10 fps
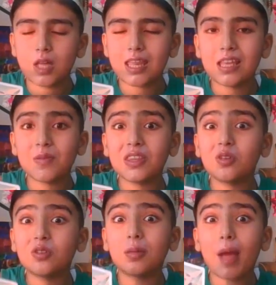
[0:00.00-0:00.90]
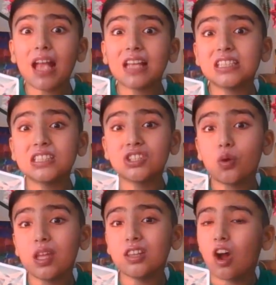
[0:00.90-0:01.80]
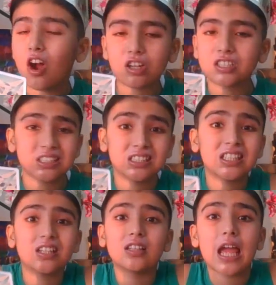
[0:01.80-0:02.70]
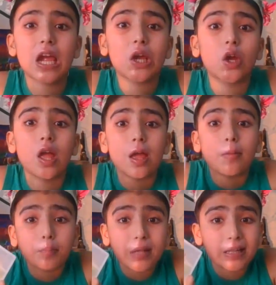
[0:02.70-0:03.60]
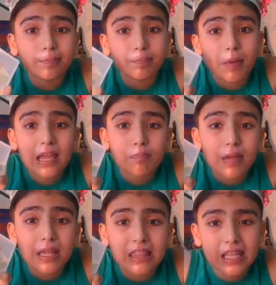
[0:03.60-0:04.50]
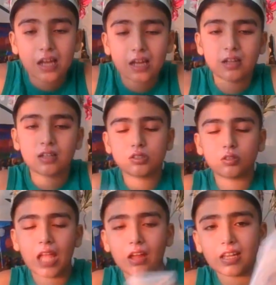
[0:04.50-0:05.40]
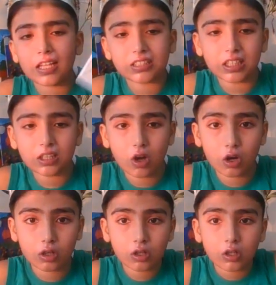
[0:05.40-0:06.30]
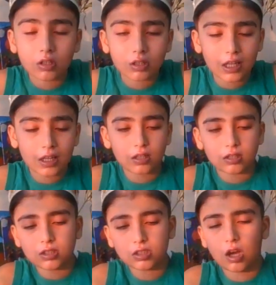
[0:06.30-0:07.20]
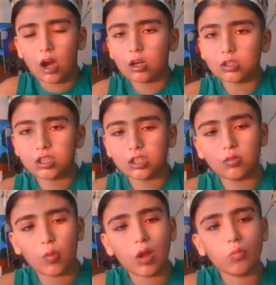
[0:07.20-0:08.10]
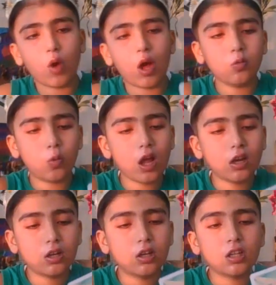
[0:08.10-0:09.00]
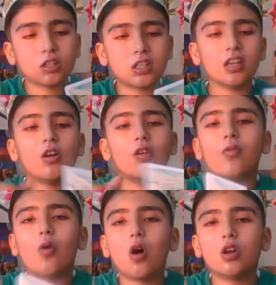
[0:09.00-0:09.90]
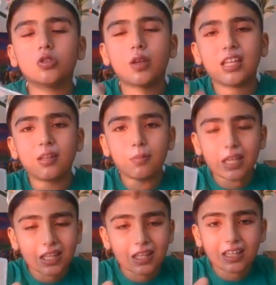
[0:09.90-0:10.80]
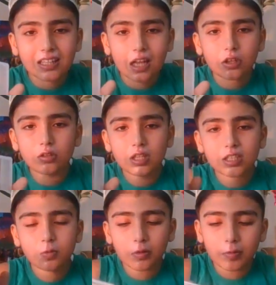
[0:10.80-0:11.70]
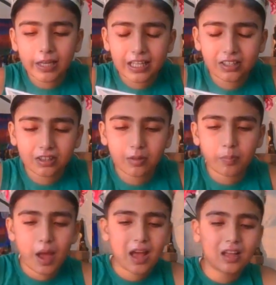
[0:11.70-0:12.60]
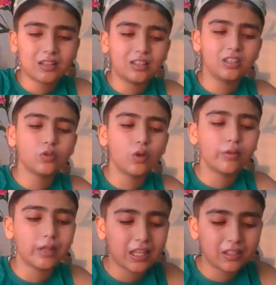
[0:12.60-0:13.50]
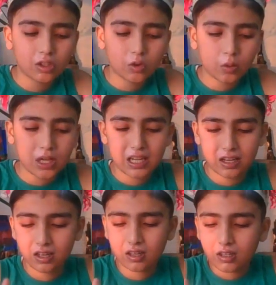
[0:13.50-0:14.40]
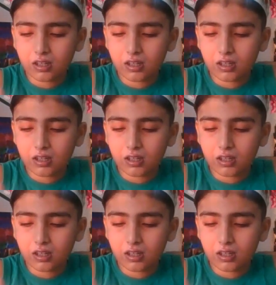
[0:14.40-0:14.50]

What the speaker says: And even though the passion is showing, the heart is still there. Bit by bit. So now let's see, Carl. Let's start. 1, 1, 1. King of Wands, so I can immediately tell you this will relate to the past. This will relate to the Queen.